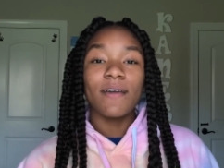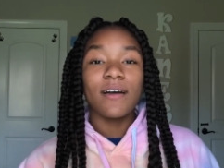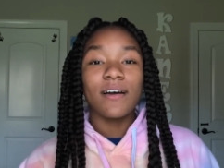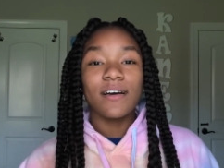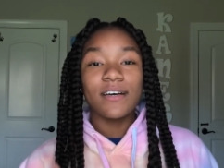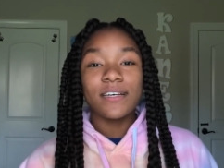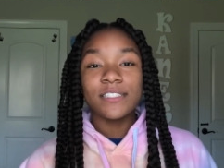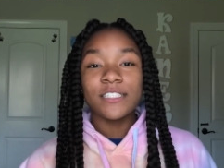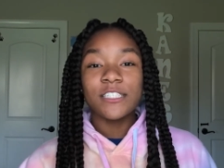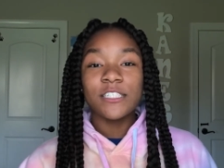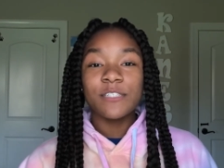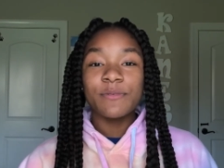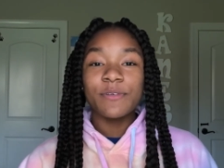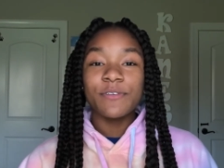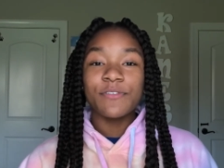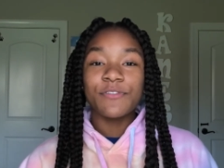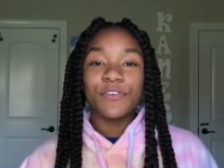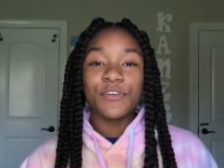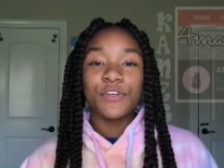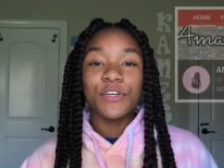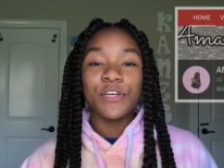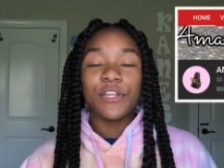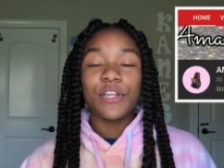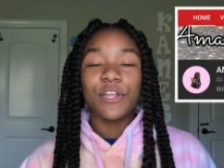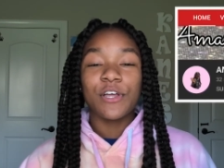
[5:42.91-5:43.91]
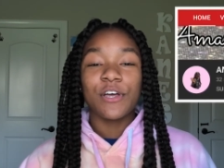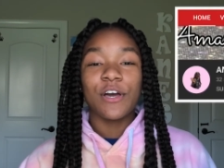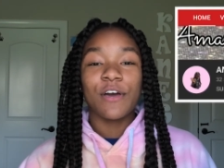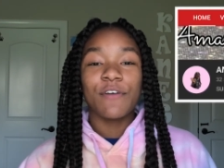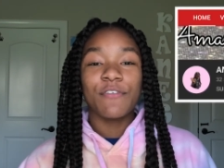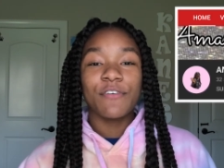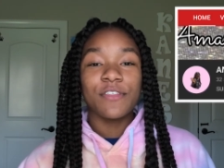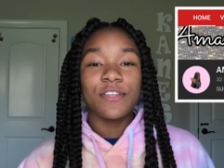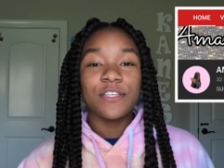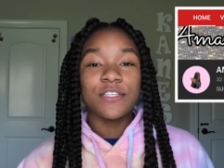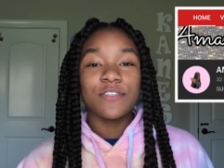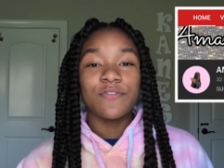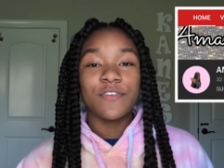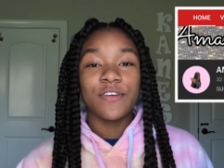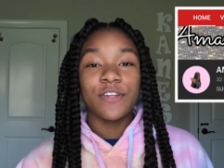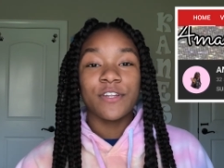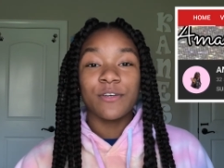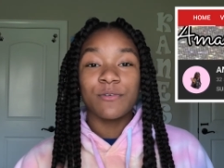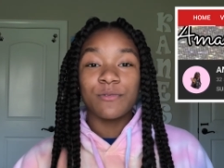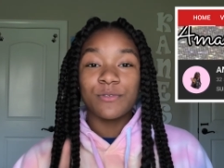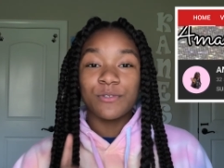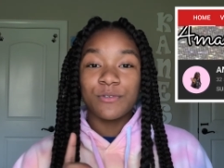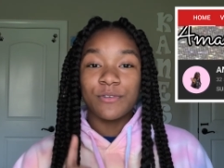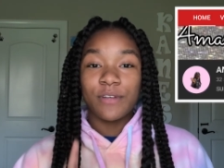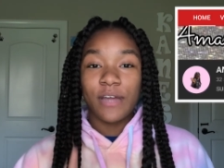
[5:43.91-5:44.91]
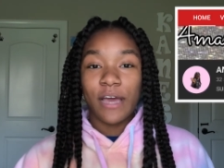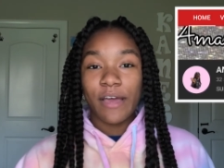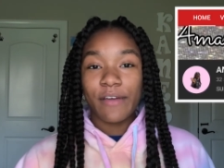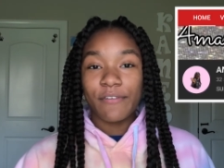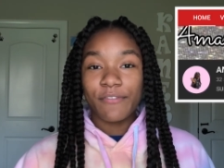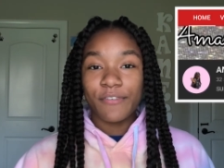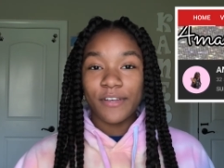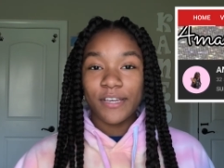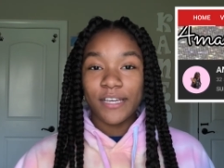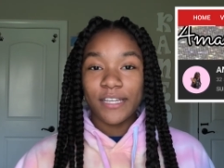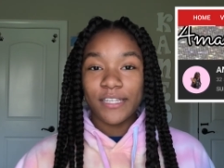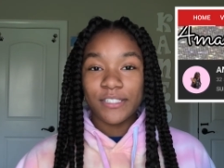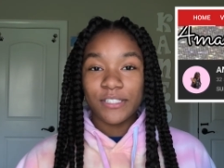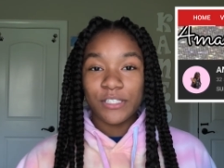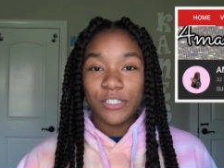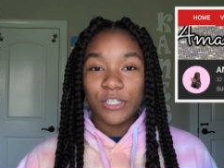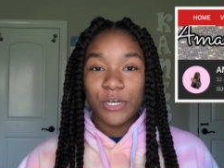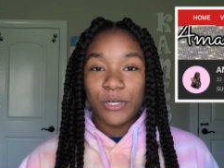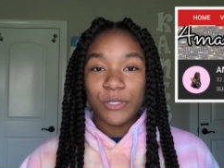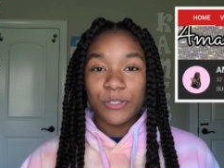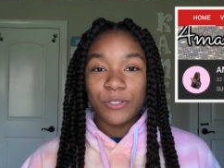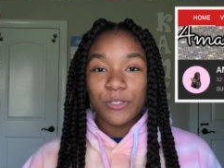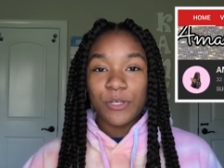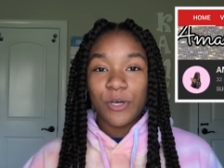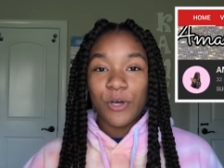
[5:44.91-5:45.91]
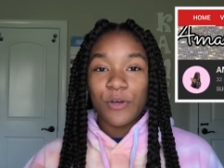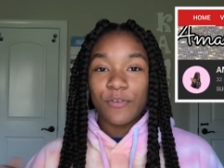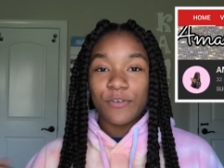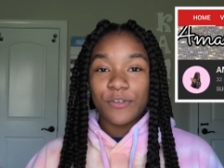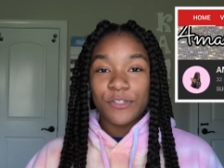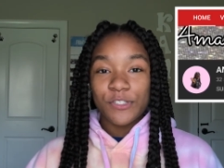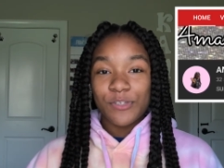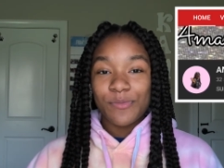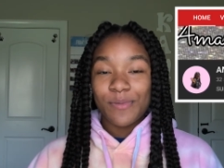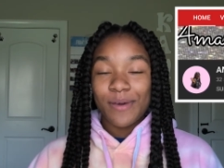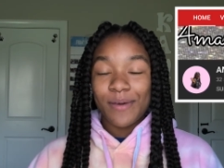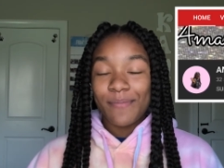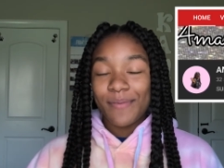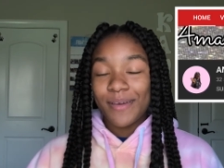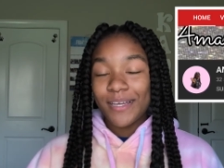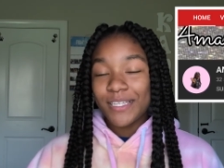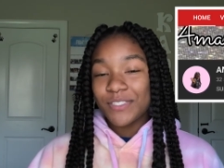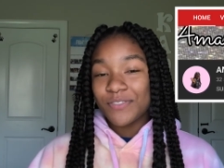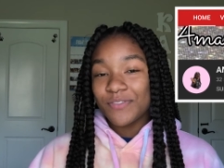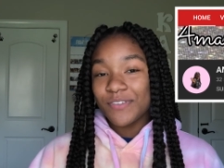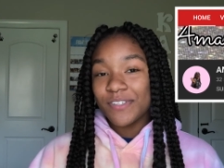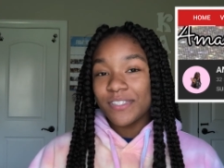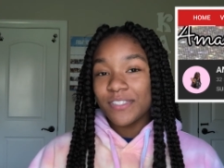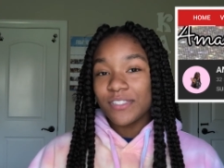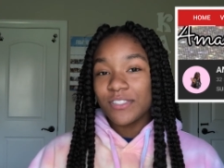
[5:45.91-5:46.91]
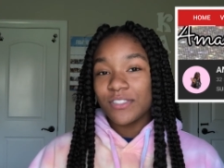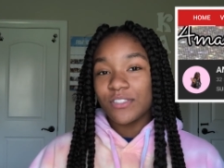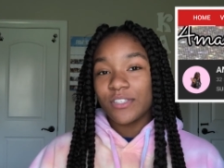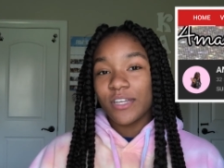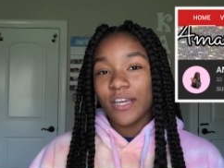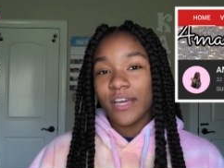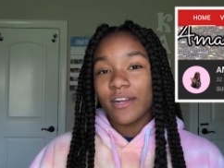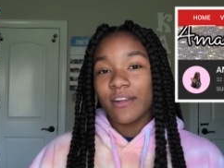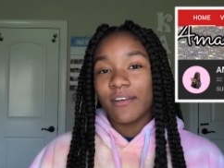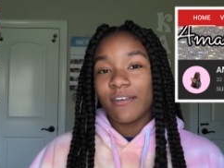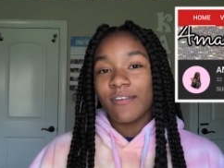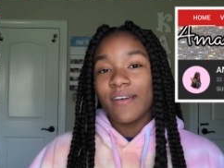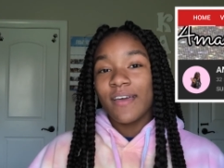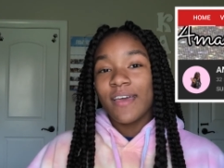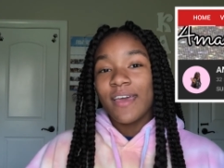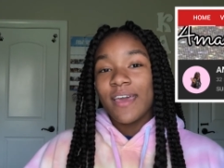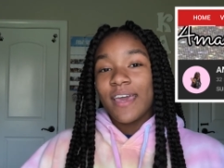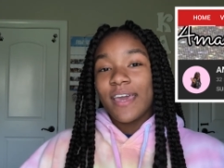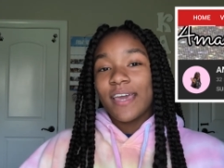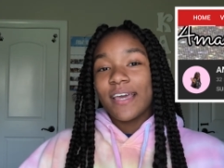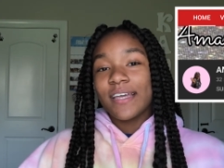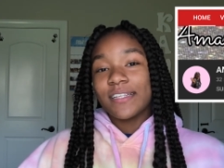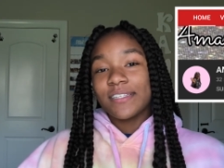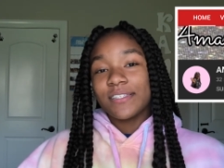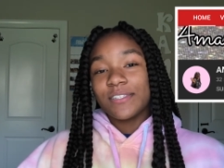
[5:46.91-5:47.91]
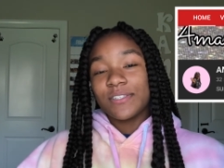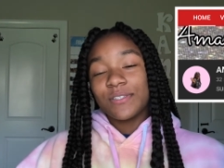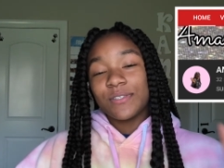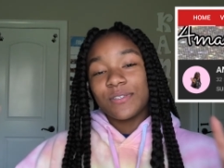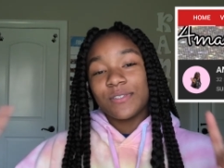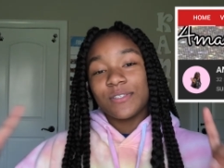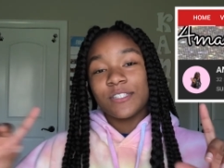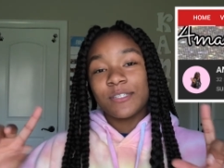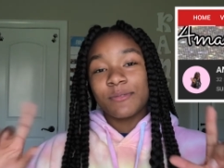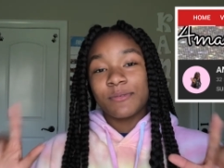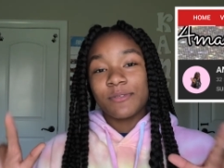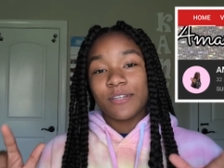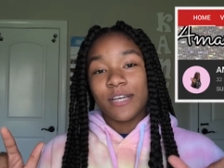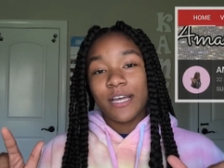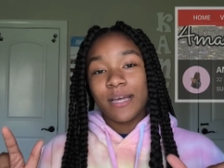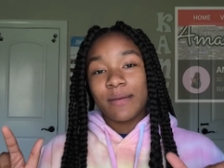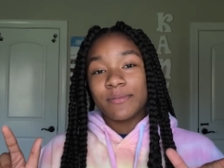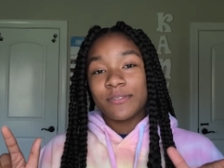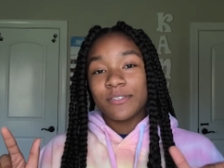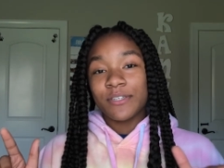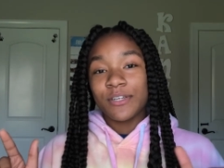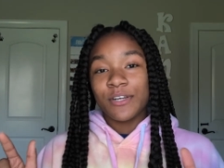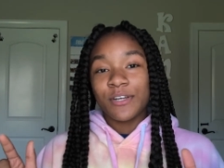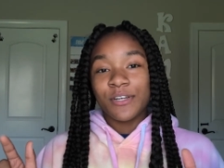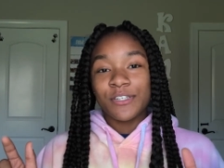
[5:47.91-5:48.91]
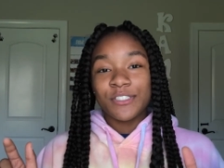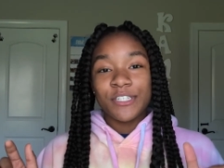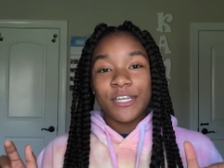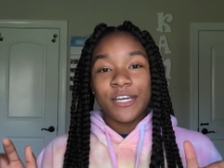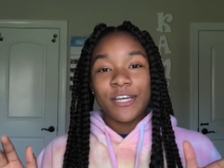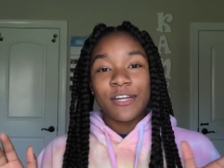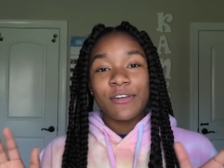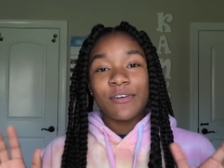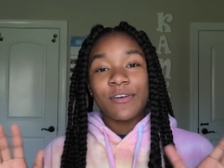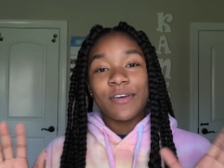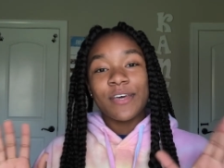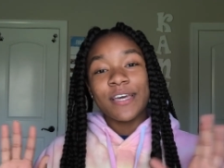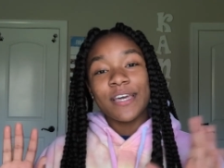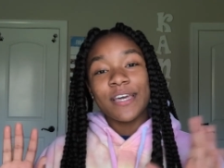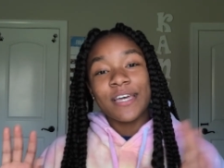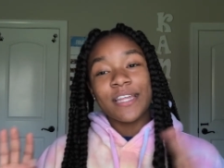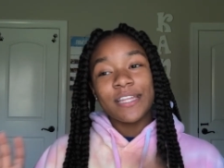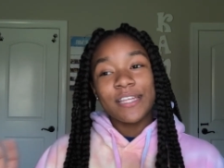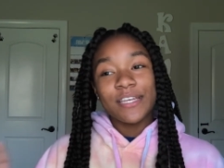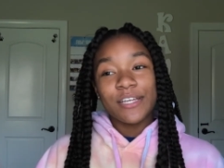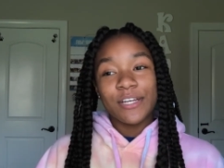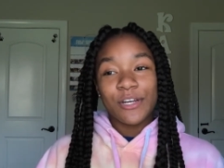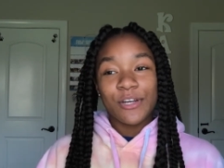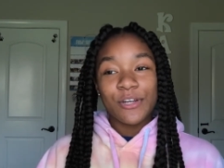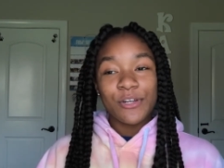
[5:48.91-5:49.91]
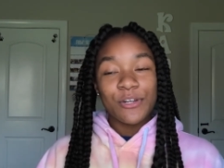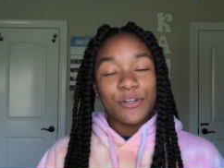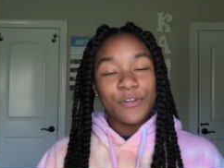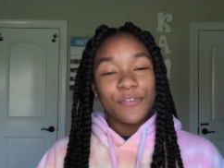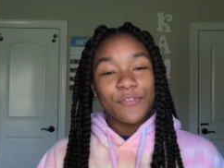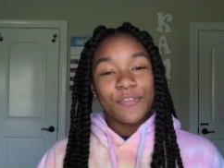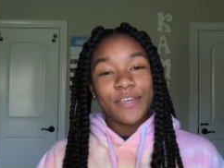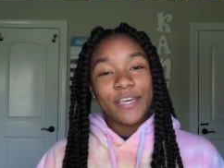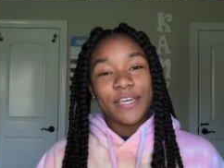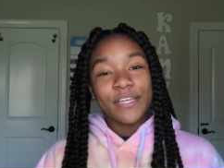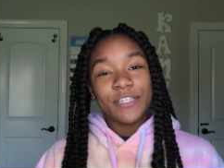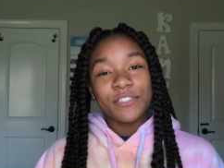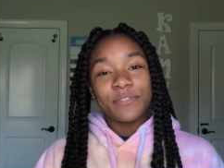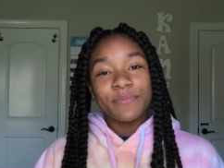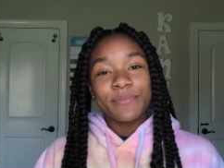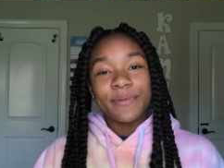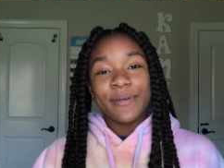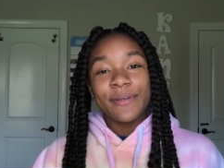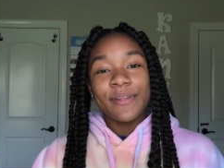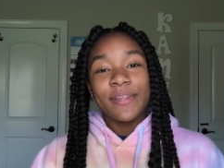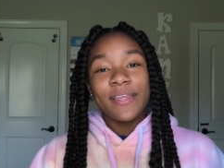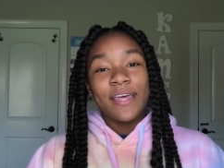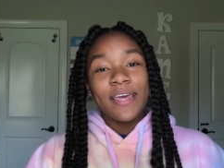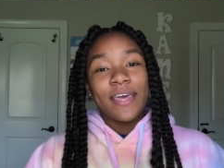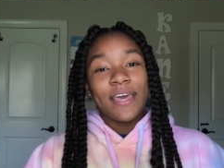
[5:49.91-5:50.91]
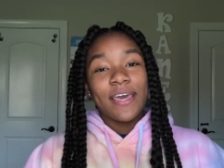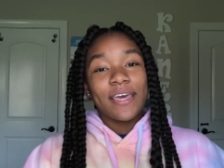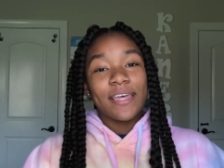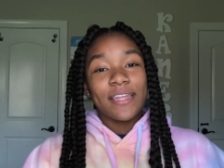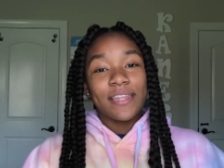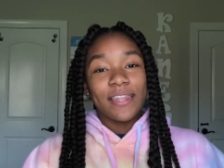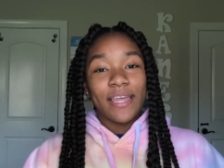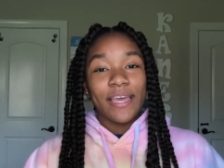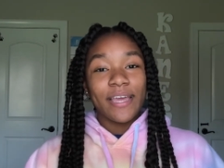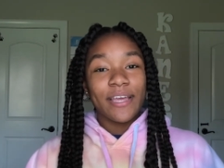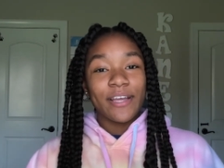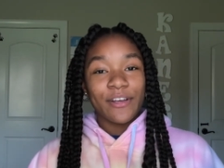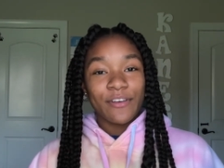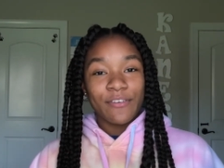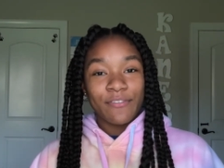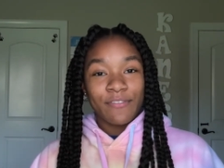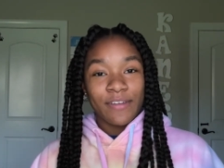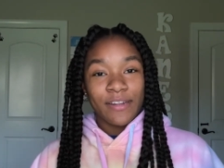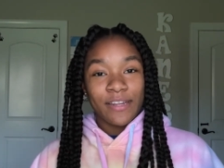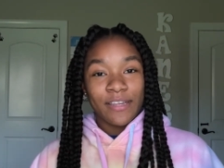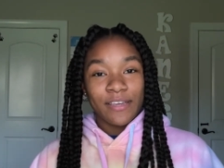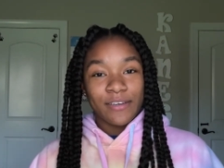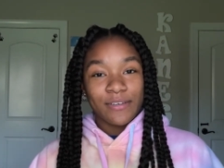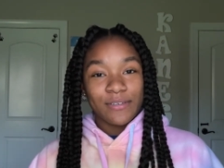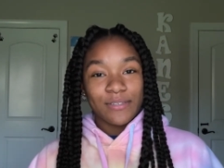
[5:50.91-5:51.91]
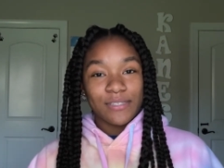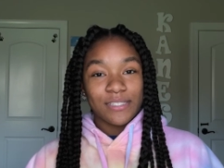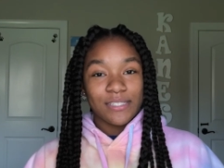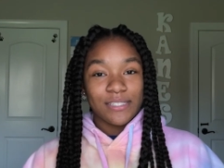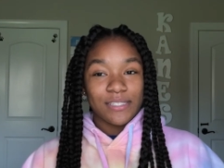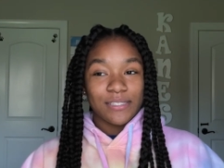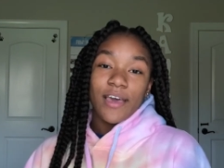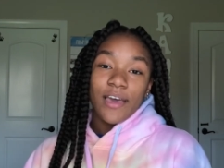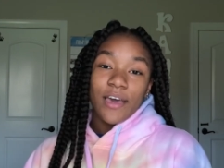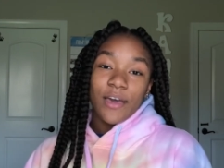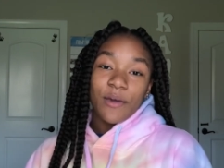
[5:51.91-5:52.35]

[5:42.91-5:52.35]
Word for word: Also, before you click off of this video, do not forget to go over to my best friend's channel and to subscribe to her channel and click her notification bell and like her videos.